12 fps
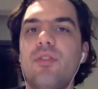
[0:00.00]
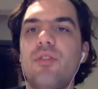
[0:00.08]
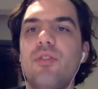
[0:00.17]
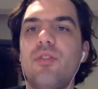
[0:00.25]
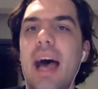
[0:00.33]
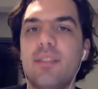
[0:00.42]

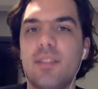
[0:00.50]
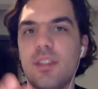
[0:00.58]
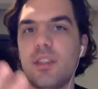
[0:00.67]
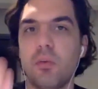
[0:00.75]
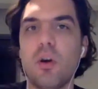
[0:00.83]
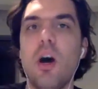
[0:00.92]
That's
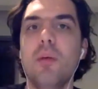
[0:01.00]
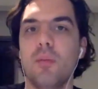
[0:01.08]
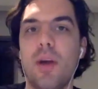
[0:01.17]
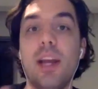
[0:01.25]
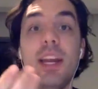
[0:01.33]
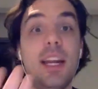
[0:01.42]
the
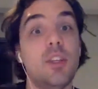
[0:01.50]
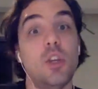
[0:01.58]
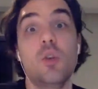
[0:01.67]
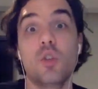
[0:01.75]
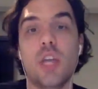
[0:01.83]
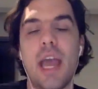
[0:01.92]
problem, right? It is a
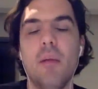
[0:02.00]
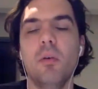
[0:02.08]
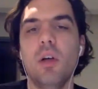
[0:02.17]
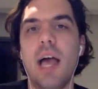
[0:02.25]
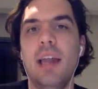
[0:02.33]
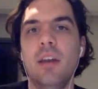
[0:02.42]
huge
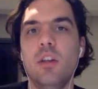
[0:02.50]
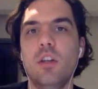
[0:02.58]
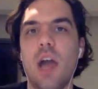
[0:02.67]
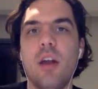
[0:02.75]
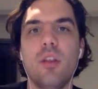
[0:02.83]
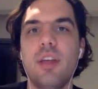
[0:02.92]
gamble, and
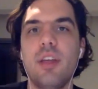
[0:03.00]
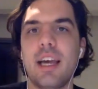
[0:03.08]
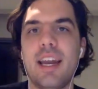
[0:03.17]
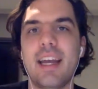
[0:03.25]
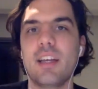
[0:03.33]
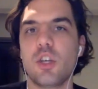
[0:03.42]
I don't think
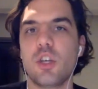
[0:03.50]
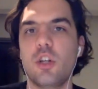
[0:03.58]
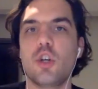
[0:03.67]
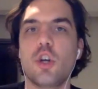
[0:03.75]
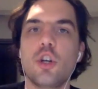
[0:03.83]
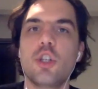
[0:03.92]
Gareca is going to
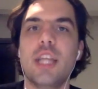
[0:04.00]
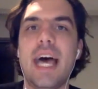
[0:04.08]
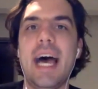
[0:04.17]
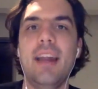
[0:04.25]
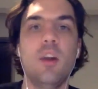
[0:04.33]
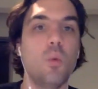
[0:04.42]
turn to
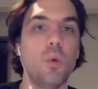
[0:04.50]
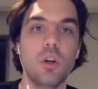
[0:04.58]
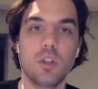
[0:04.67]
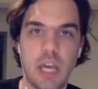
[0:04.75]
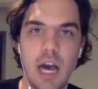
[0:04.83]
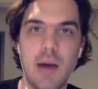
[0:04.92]
that in a
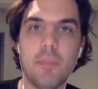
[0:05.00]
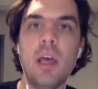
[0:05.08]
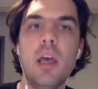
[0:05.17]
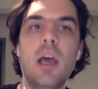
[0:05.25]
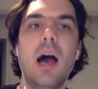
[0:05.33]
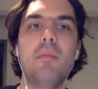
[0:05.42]
World Cup.
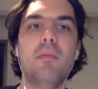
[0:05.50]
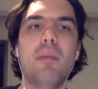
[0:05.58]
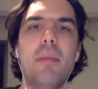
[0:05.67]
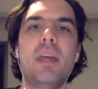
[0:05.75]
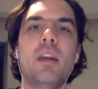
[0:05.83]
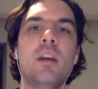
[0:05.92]
I mean,
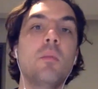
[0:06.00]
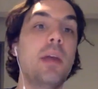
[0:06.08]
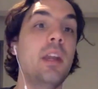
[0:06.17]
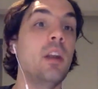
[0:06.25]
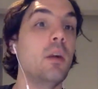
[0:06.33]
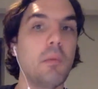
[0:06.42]
maybe in
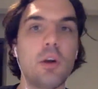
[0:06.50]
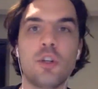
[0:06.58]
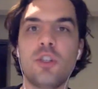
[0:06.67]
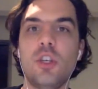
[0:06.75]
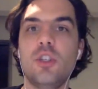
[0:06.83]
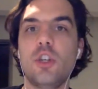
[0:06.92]
an
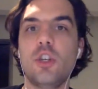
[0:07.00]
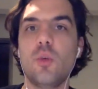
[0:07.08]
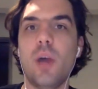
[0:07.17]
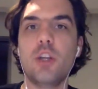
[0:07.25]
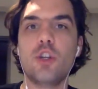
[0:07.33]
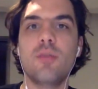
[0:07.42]
emergency
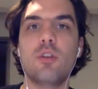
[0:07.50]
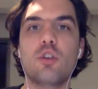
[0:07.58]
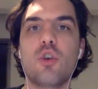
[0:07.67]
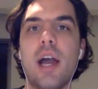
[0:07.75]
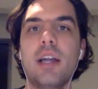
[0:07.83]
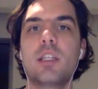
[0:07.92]
situation, if they're
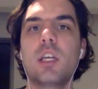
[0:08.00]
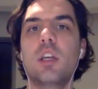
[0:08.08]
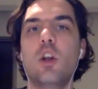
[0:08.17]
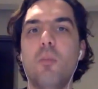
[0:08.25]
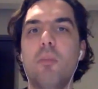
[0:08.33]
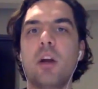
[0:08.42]
trying
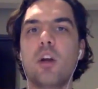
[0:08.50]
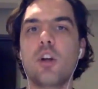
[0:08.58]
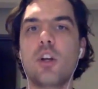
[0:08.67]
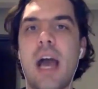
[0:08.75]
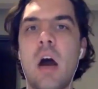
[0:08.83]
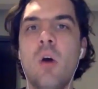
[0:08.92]
to bunker
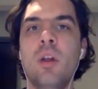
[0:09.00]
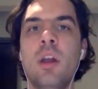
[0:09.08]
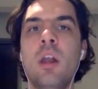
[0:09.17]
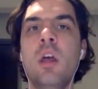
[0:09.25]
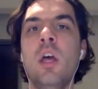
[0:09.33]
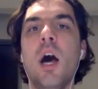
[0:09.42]
down
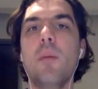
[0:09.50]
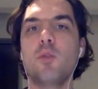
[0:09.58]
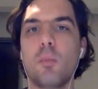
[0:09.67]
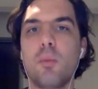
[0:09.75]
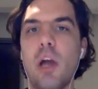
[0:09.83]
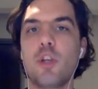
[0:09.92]
and
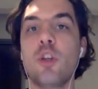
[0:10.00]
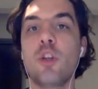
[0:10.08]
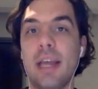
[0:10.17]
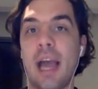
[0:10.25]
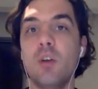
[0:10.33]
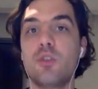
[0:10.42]
absorb pressure and
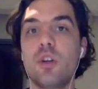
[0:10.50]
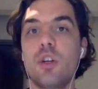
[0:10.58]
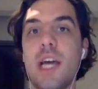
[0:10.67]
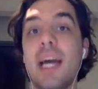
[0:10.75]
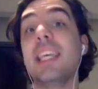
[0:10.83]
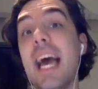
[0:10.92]
then
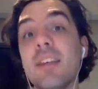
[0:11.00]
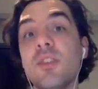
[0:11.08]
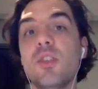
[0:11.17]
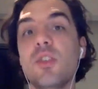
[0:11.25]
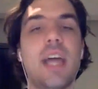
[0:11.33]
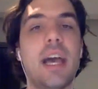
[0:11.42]
counterattack,
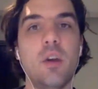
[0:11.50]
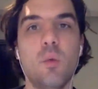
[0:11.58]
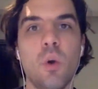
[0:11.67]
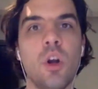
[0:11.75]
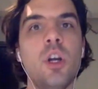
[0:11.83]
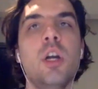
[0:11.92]
yes, that could
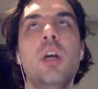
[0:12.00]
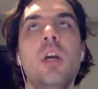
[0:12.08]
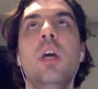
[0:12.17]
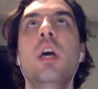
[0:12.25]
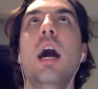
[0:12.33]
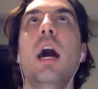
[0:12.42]
work.
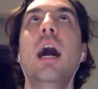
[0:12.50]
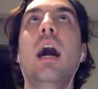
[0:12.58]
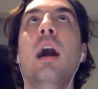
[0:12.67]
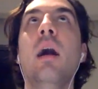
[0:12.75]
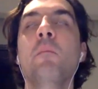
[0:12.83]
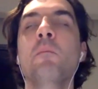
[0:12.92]

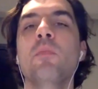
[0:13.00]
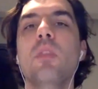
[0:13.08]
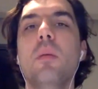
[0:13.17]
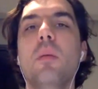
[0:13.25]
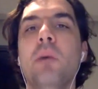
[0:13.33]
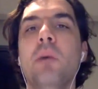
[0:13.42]

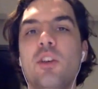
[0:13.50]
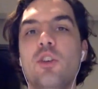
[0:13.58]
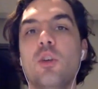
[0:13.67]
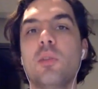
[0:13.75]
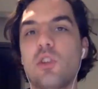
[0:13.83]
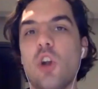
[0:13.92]
But in
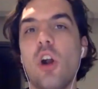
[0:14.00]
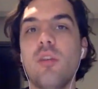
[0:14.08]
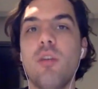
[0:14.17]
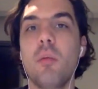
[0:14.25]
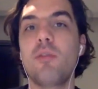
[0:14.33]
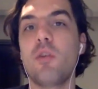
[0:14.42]
terms of starting
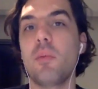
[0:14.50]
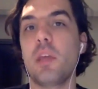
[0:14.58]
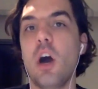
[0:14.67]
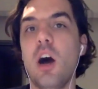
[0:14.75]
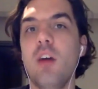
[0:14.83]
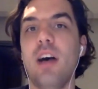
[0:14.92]
from the
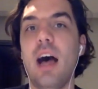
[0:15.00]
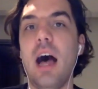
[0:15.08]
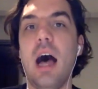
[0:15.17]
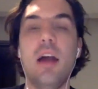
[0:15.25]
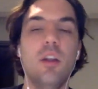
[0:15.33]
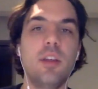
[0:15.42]
off,
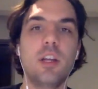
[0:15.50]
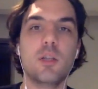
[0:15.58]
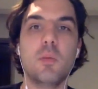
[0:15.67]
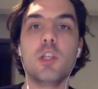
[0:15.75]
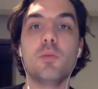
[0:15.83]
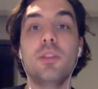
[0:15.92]
I don't think it's
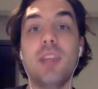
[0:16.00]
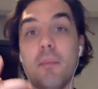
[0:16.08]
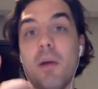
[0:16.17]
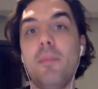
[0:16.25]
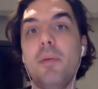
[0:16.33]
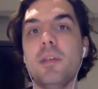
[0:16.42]
possible. That
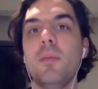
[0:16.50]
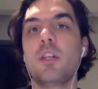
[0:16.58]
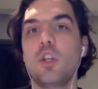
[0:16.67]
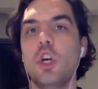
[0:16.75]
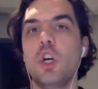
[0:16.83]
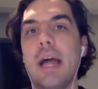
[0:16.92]
might be something
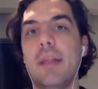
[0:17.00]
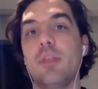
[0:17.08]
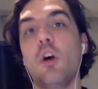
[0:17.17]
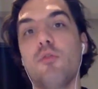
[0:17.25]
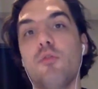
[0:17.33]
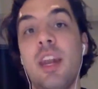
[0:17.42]
to look at
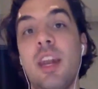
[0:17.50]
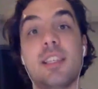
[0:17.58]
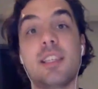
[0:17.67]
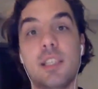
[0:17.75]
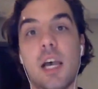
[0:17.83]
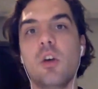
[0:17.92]
though for the
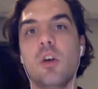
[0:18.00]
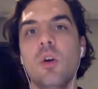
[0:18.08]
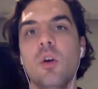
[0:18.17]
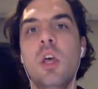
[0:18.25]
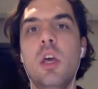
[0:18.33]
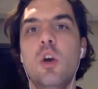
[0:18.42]
next
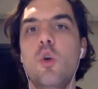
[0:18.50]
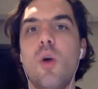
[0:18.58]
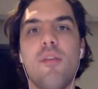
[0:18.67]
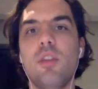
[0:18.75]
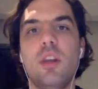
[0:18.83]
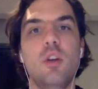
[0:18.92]
cycle,
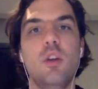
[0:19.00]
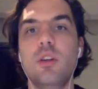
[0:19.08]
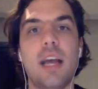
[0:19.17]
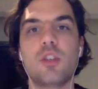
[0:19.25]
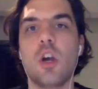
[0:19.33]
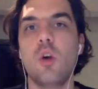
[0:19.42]
whoever the
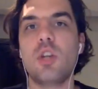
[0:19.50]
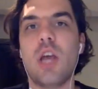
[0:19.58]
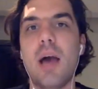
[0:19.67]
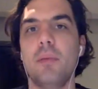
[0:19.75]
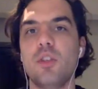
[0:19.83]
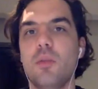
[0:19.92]
next coach
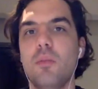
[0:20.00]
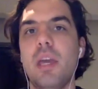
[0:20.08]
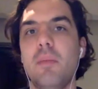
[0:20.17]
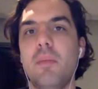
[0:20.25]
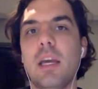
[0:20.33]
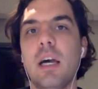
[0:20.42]
happens to
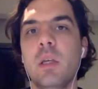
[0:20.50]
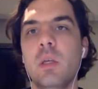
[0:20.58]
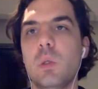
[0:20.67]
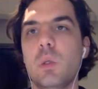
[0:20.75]
be, because